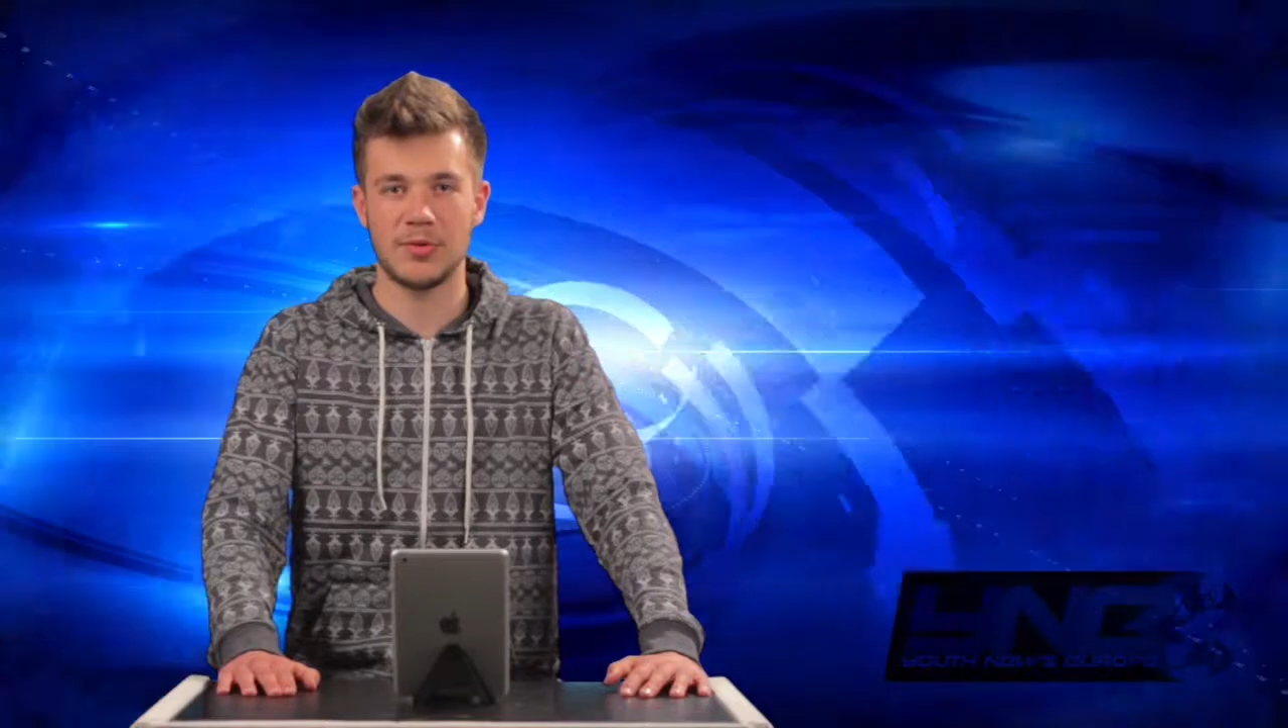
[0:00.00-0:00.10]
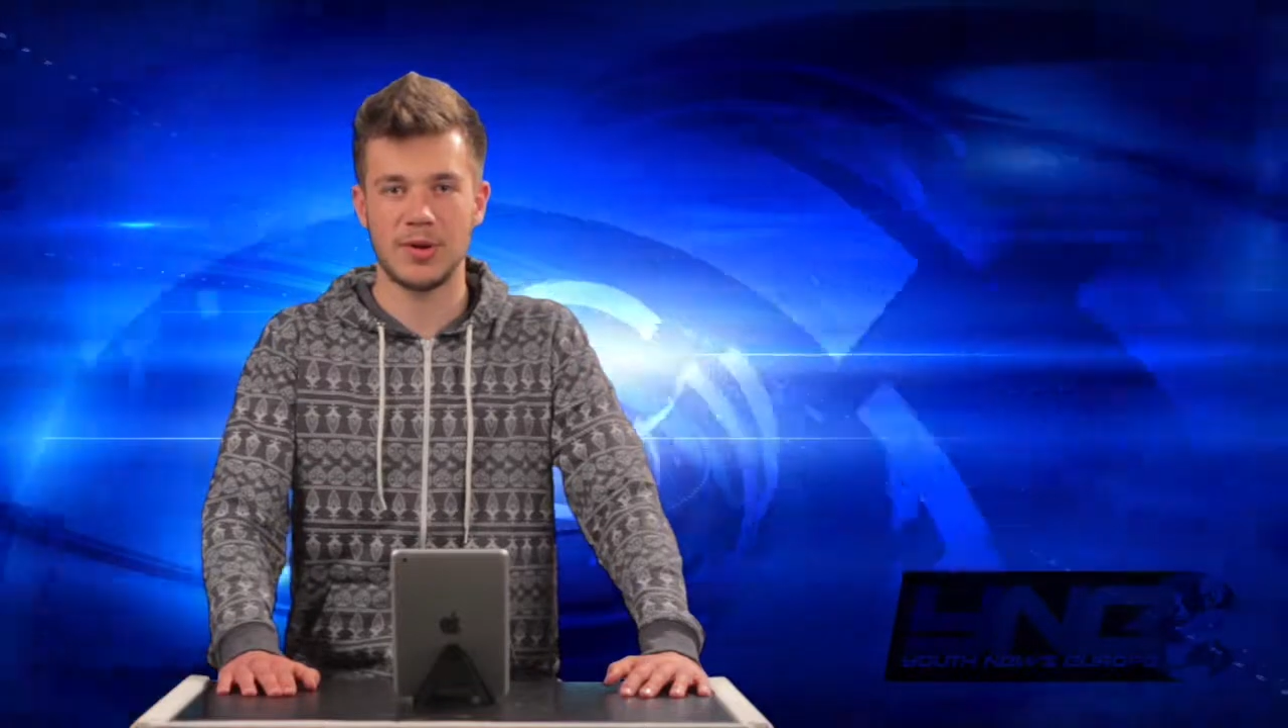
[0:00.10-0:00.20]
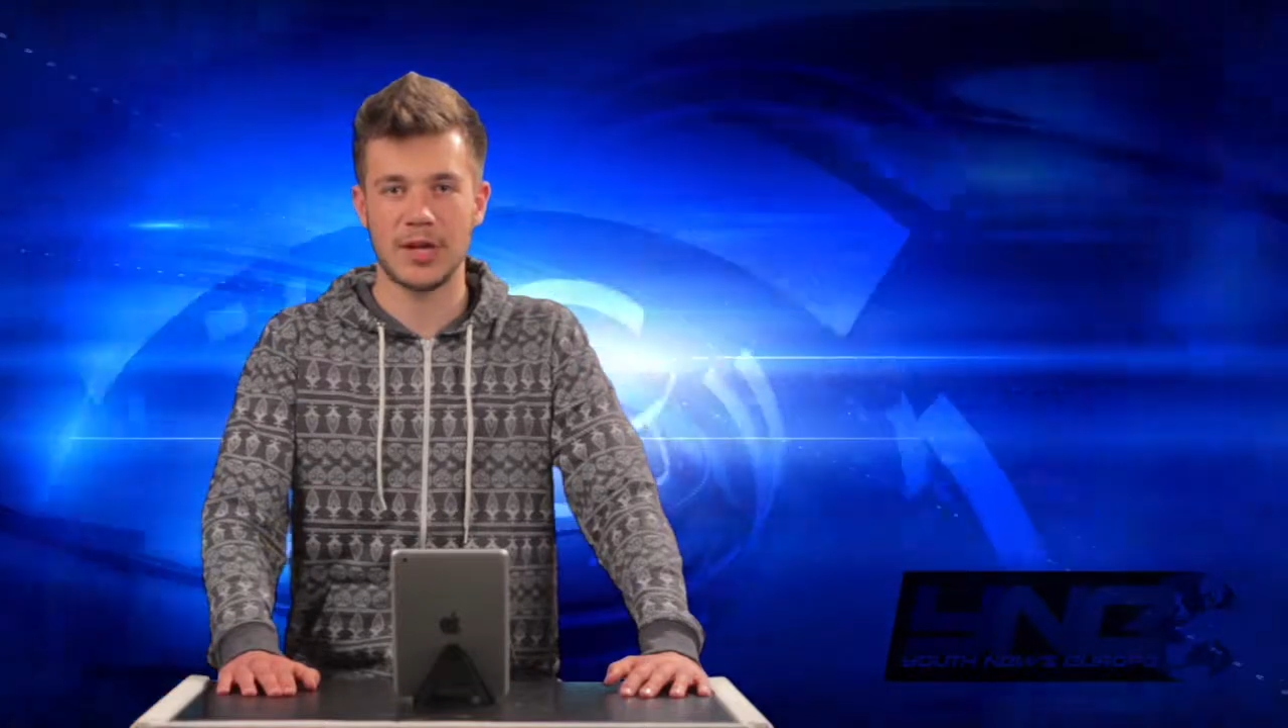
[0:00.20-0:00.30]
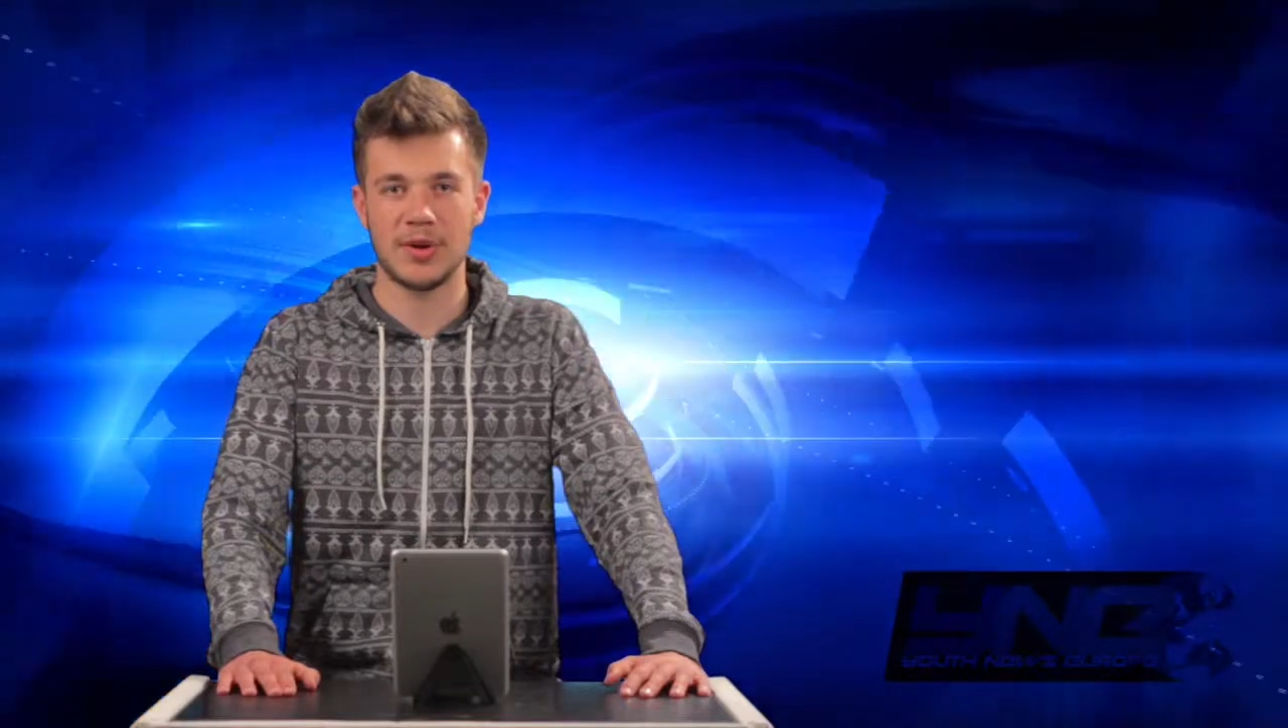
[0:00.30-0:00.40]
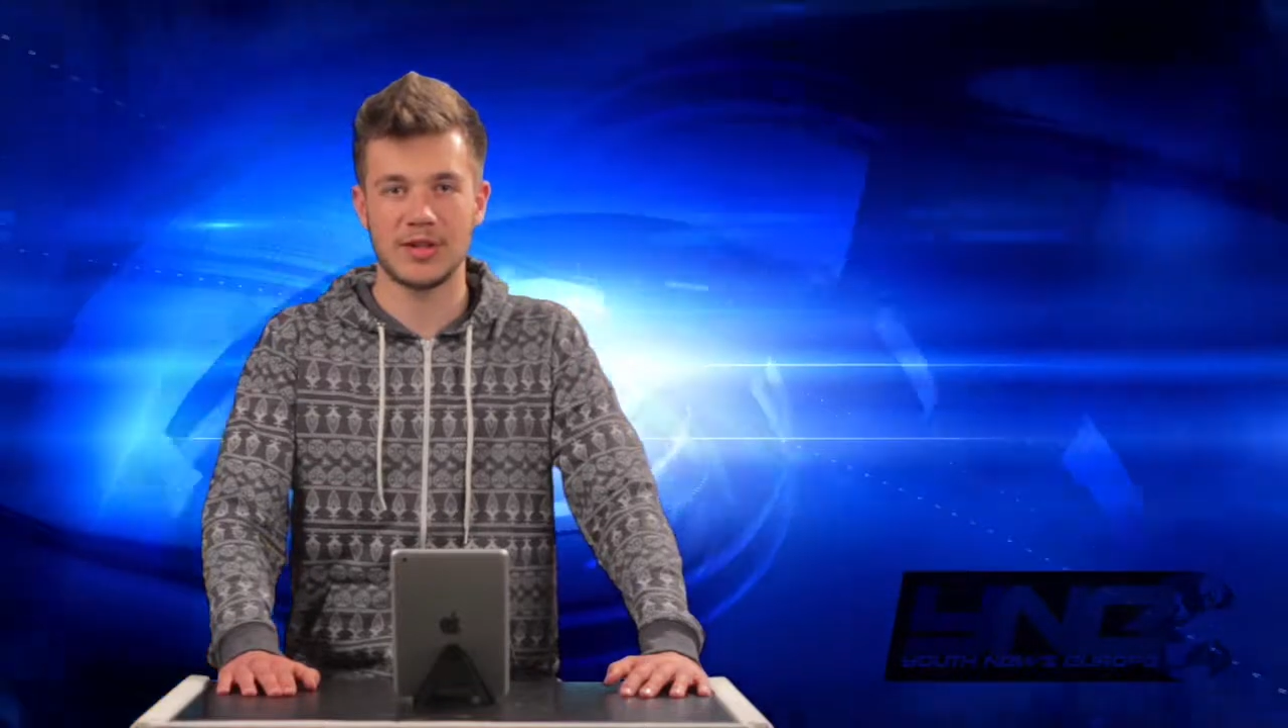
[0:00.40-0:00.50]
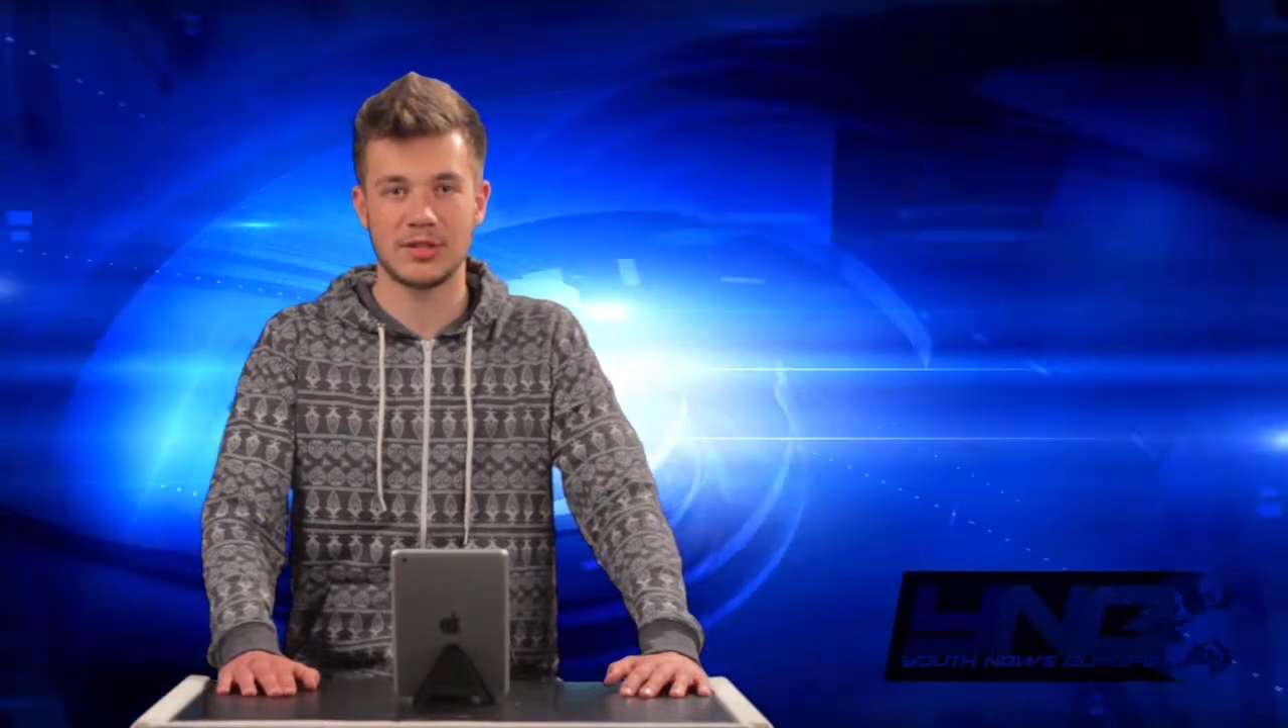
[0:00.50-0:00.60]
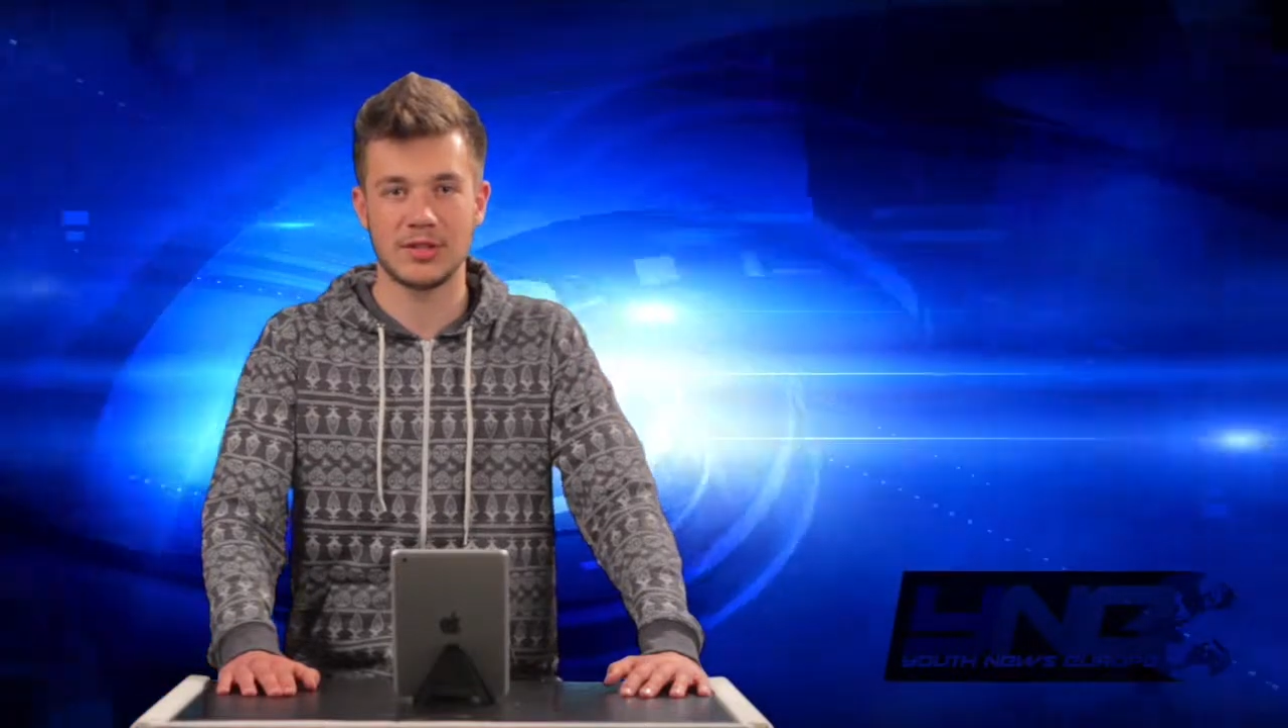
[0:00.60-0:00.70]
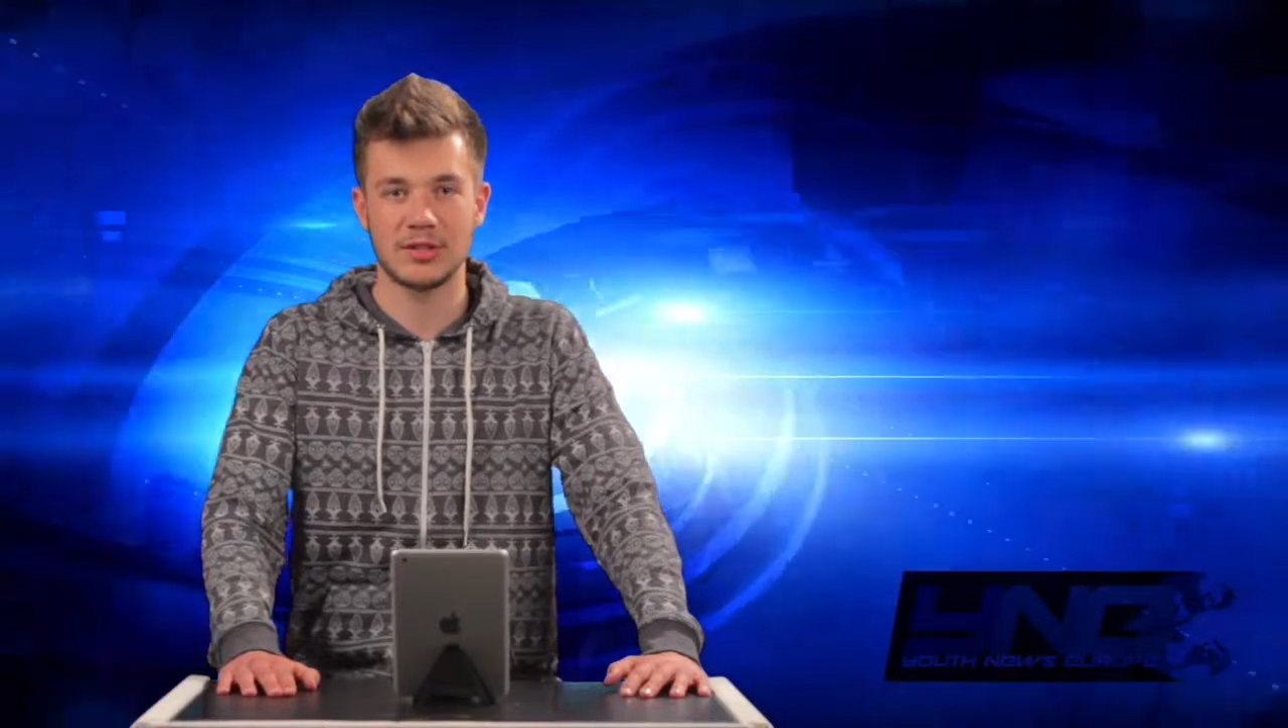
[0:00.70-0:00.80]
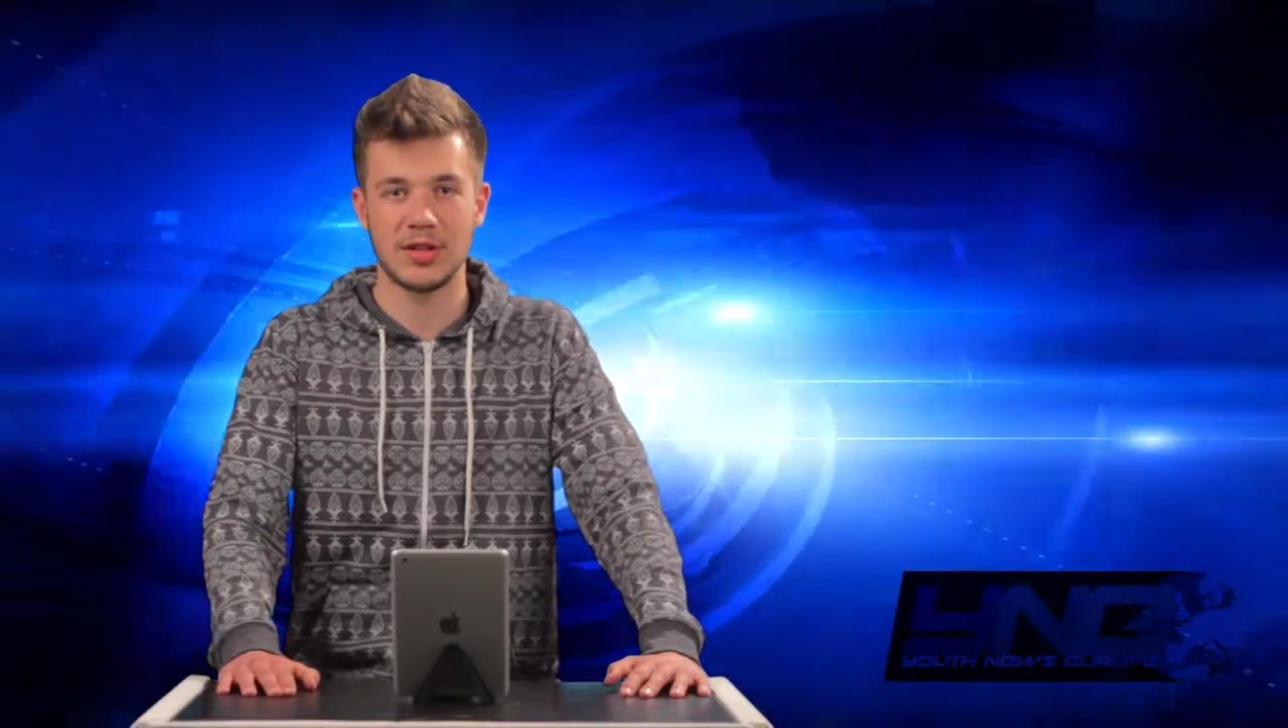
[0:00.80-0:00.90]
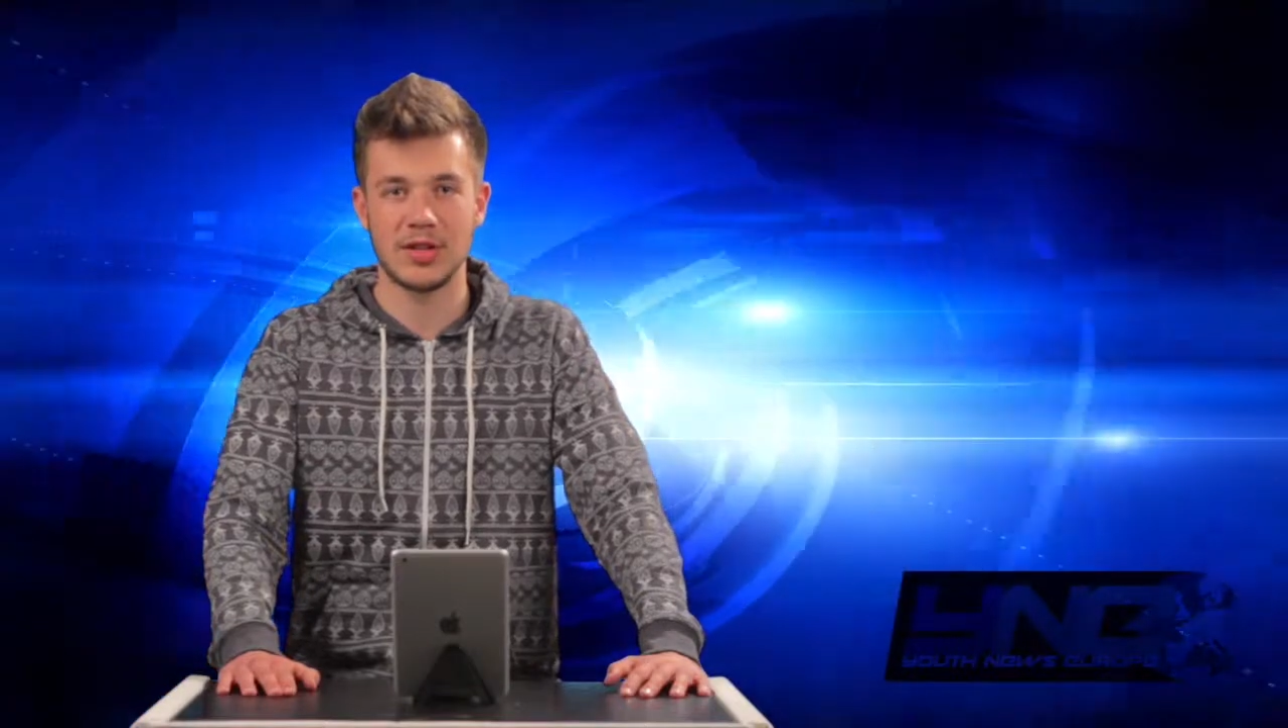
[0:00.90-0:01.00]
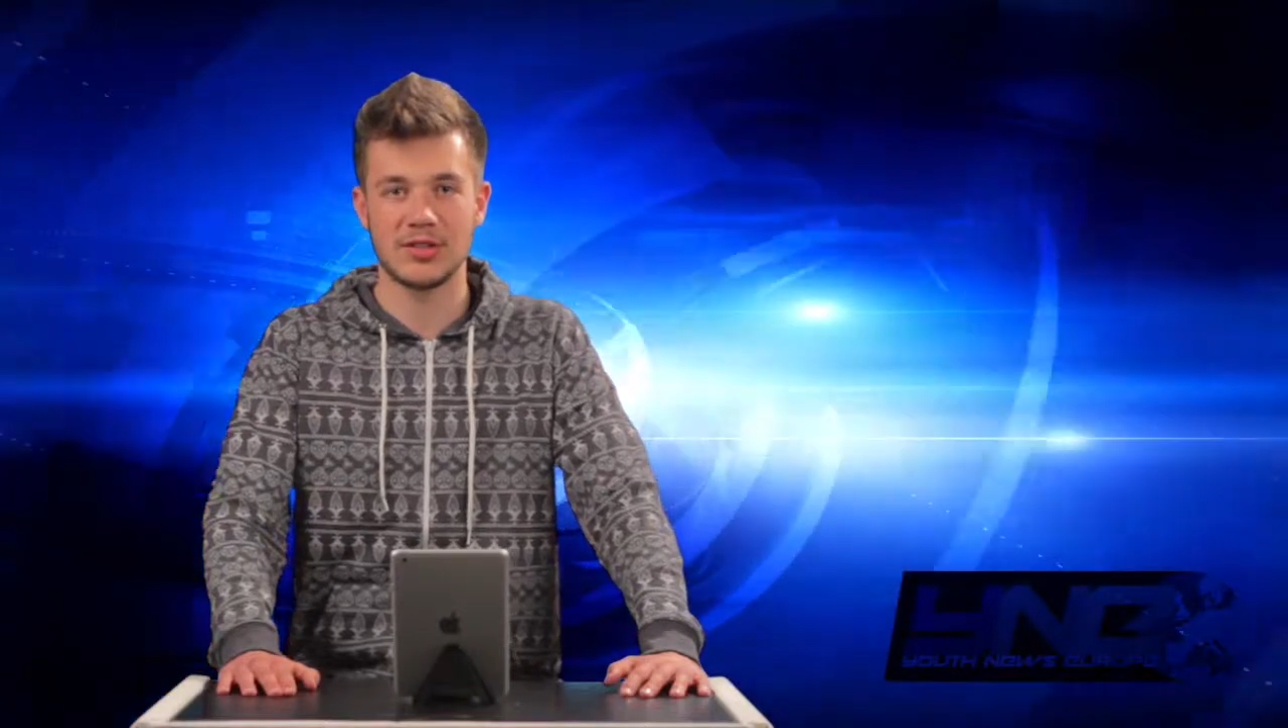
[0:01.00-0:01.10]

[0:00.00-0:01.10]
three questions.